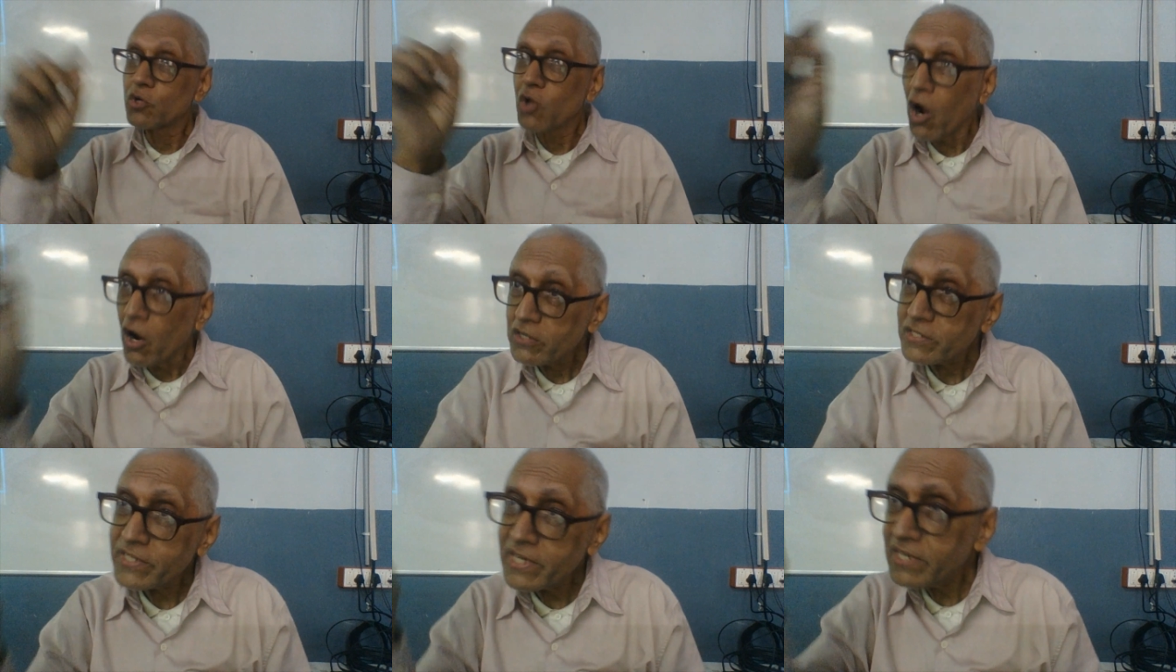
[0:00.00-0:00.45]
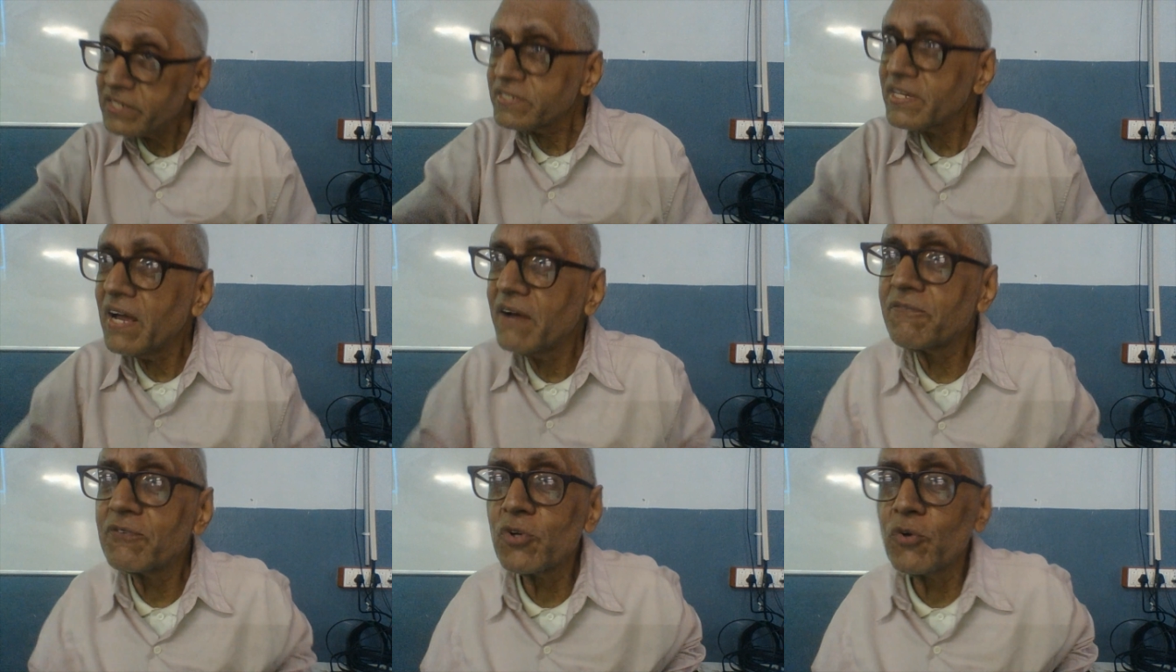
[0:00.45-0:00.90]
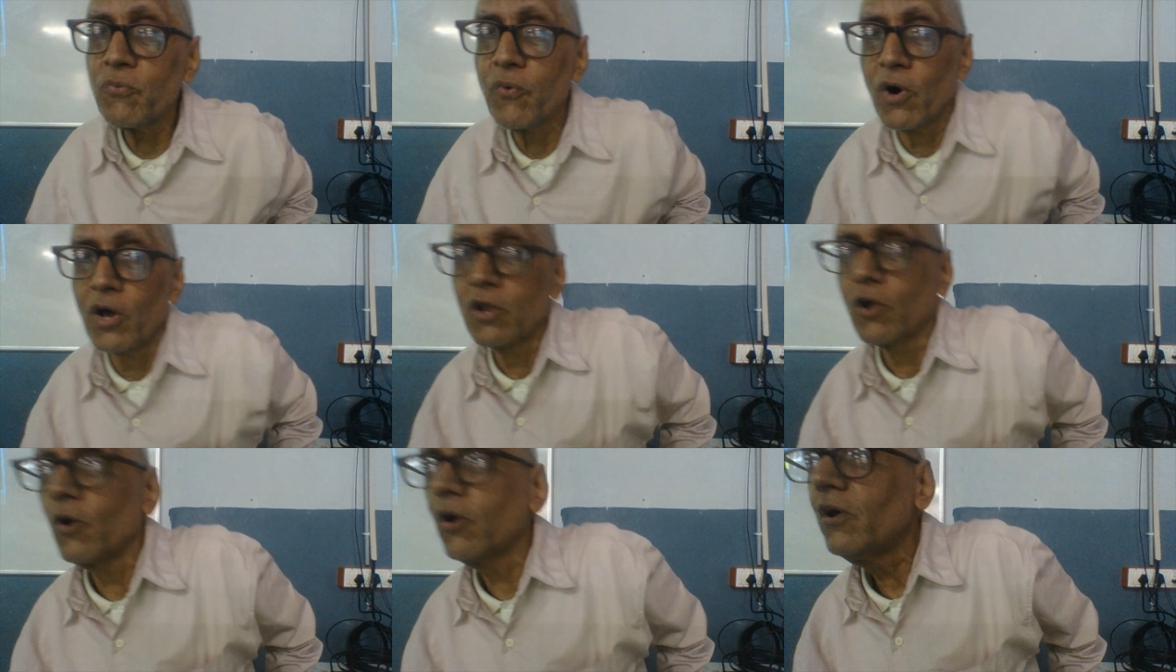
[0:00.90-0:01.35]
doctors have to
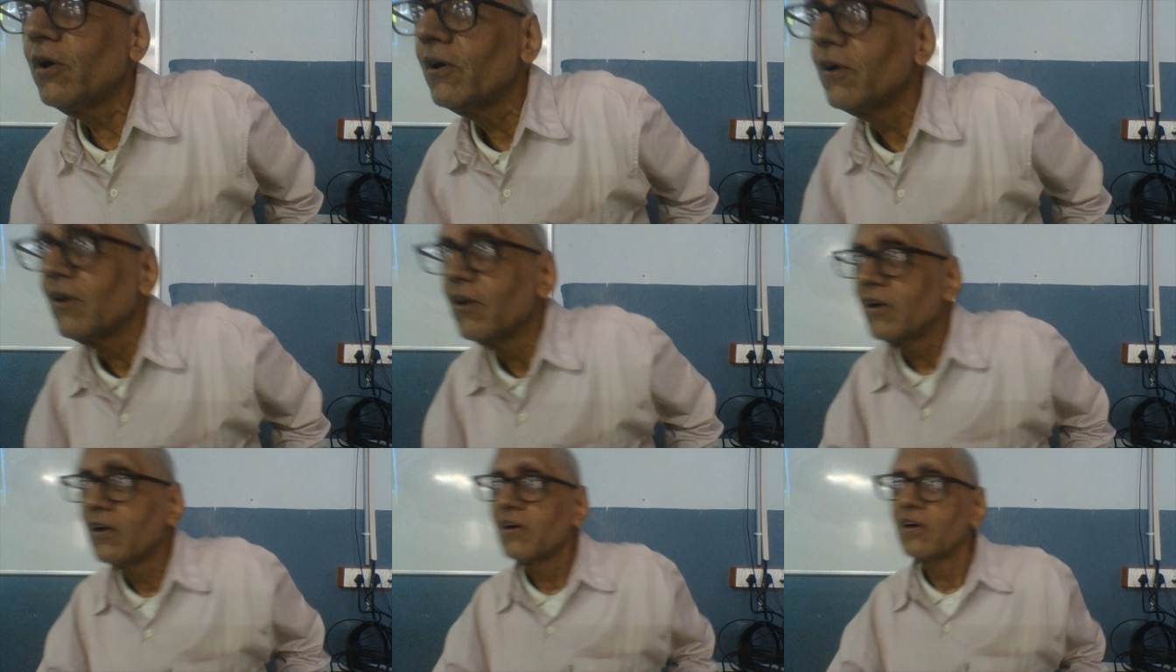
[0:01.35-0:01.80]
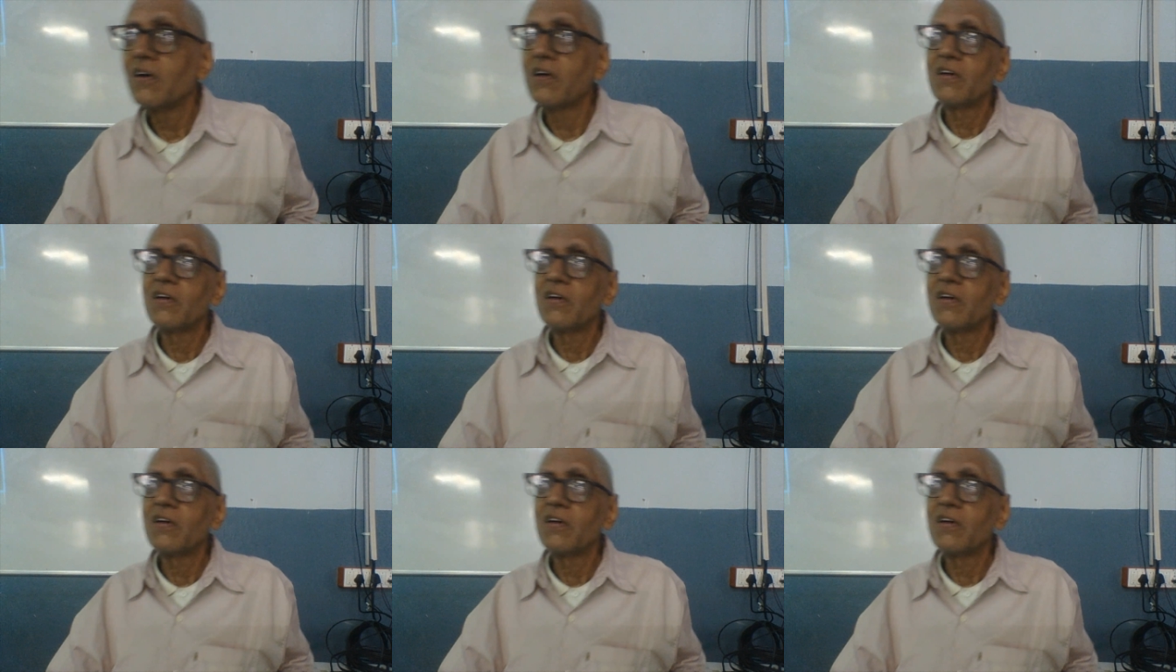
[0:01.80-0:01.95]
follow